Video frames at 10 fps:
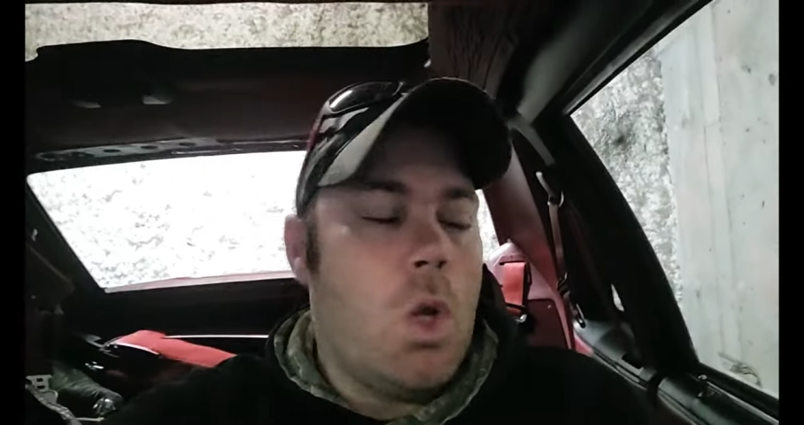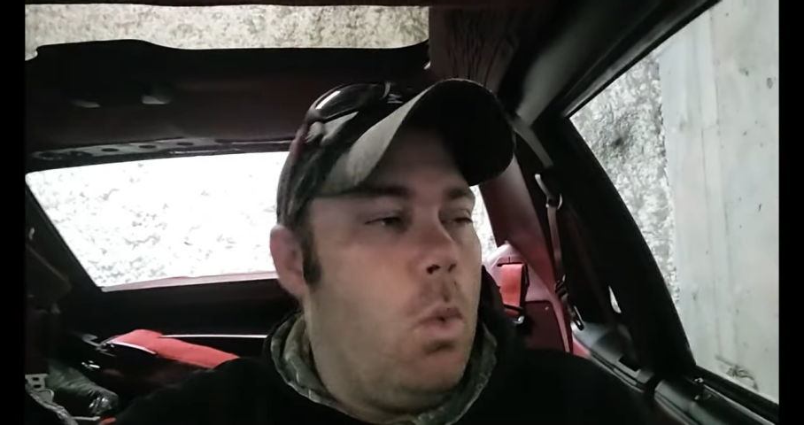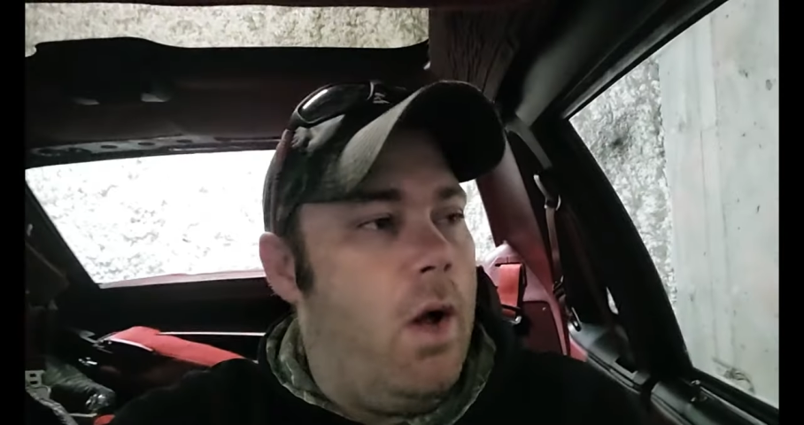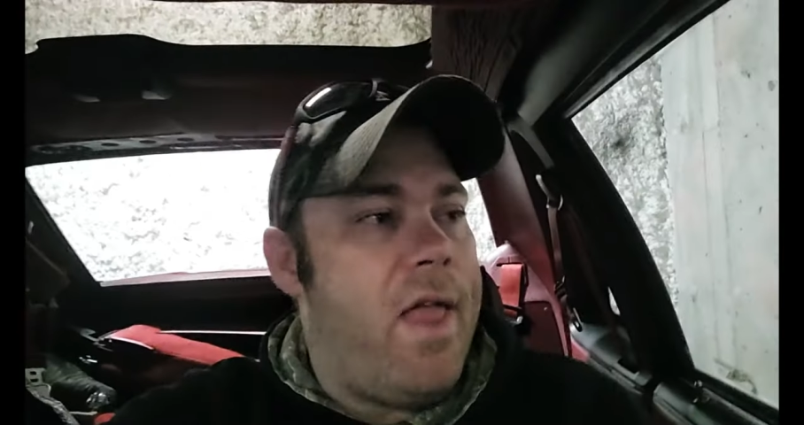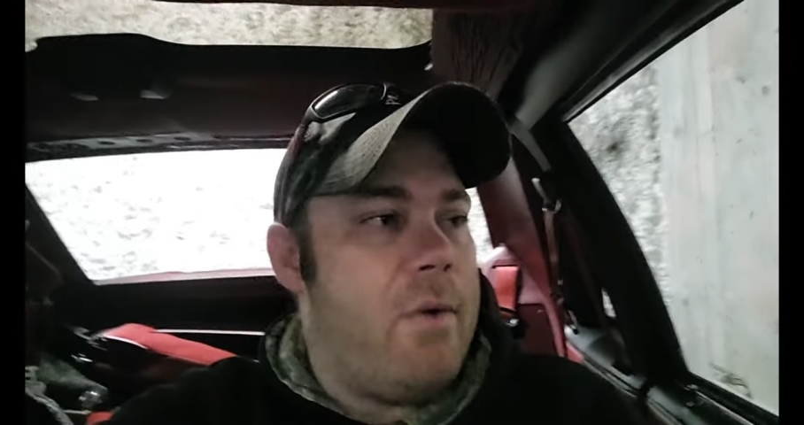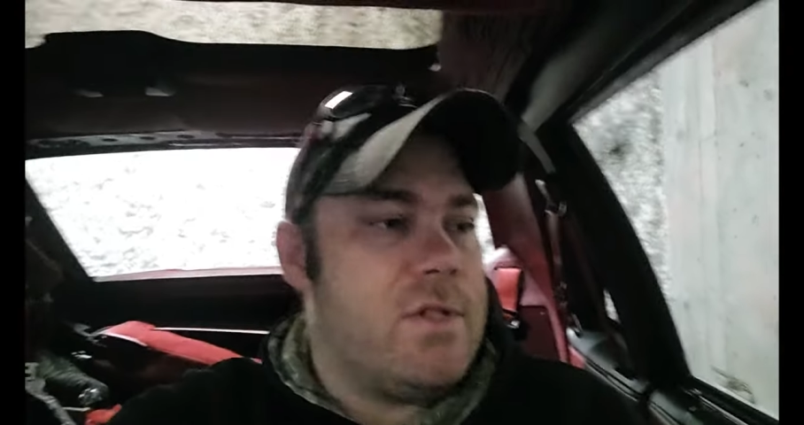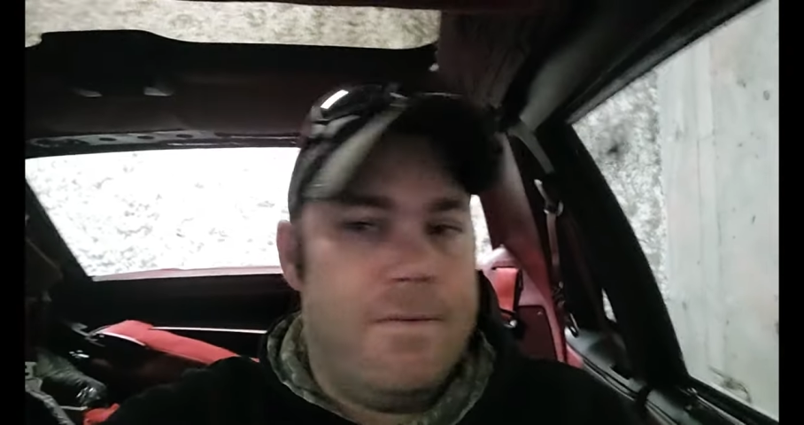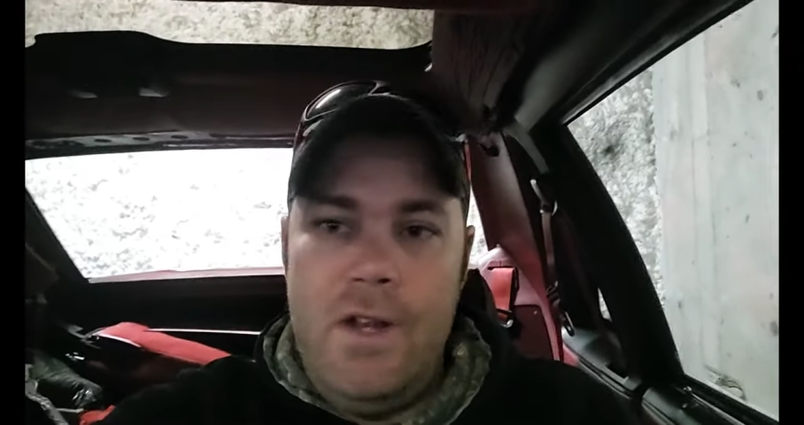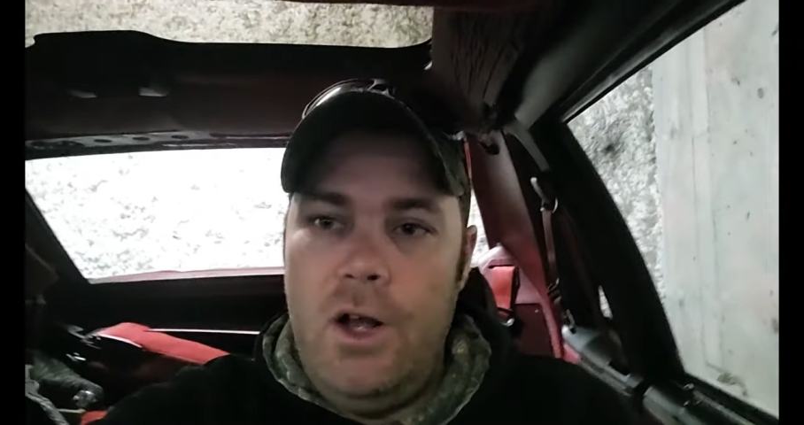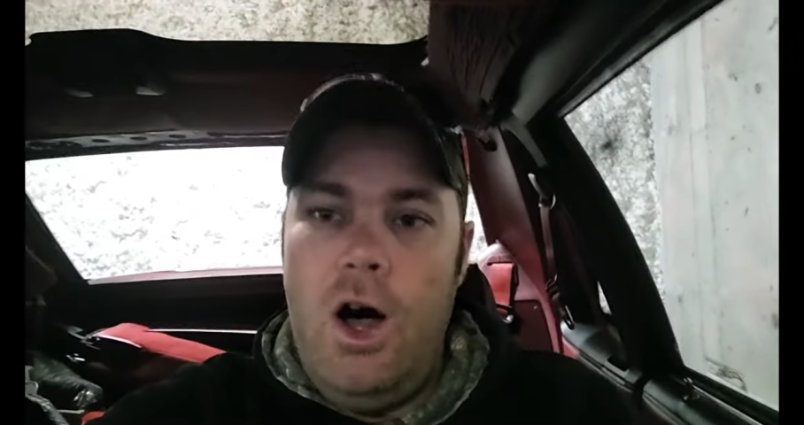Well, that was a
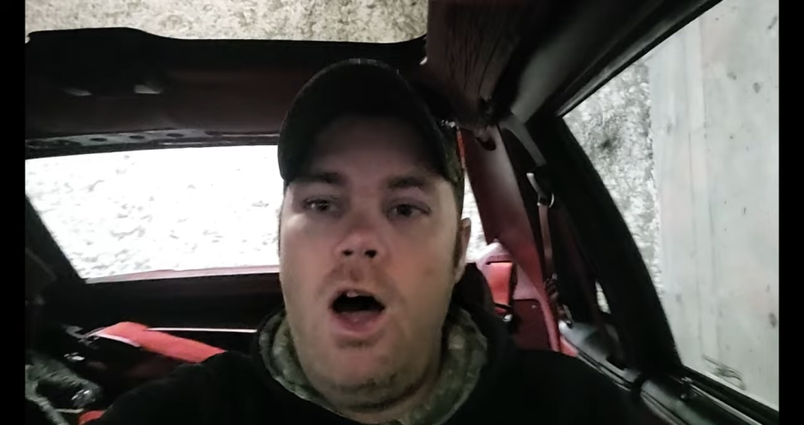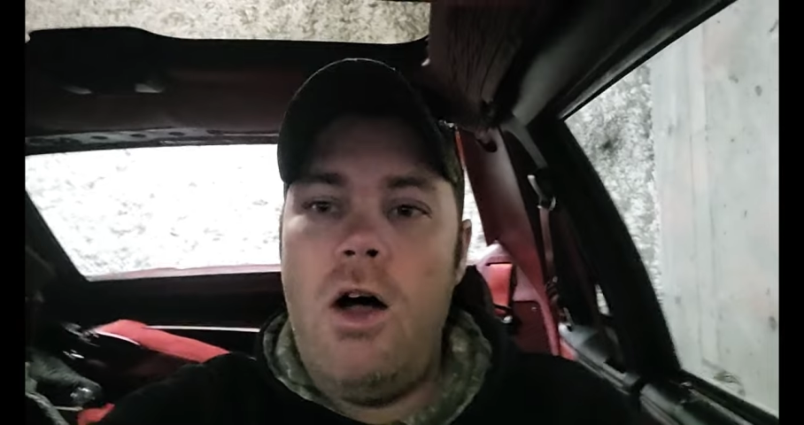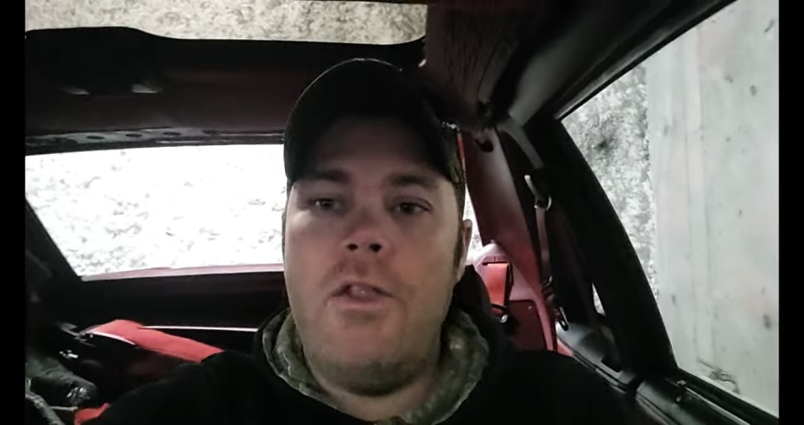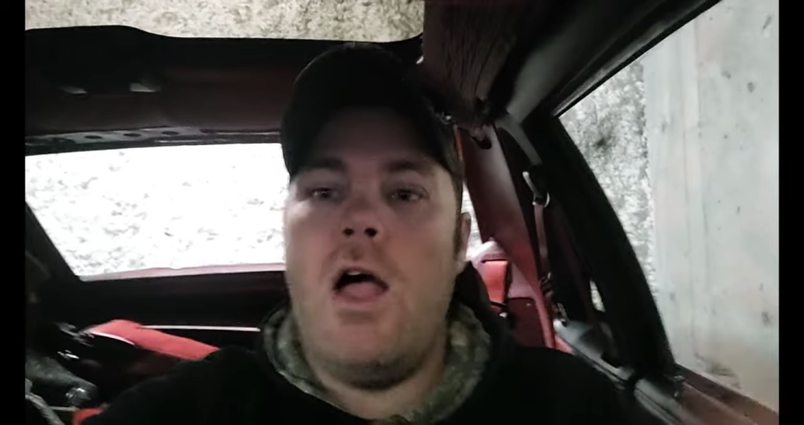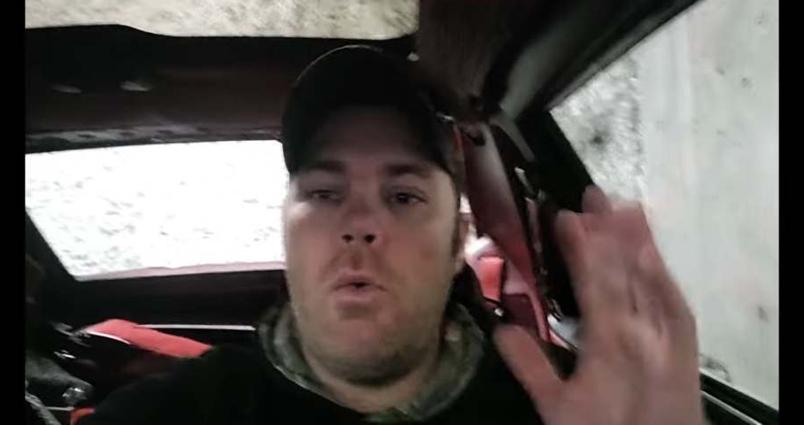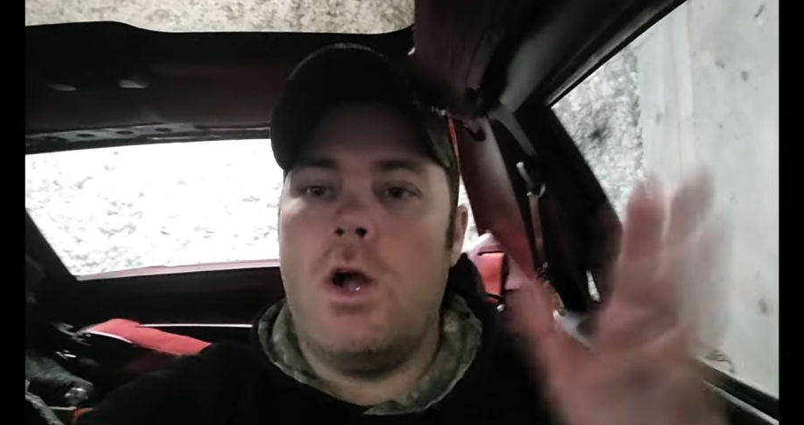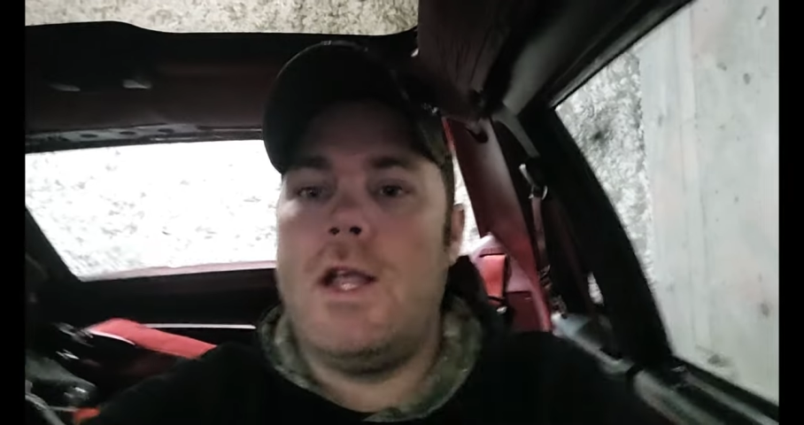fail. All oh, that work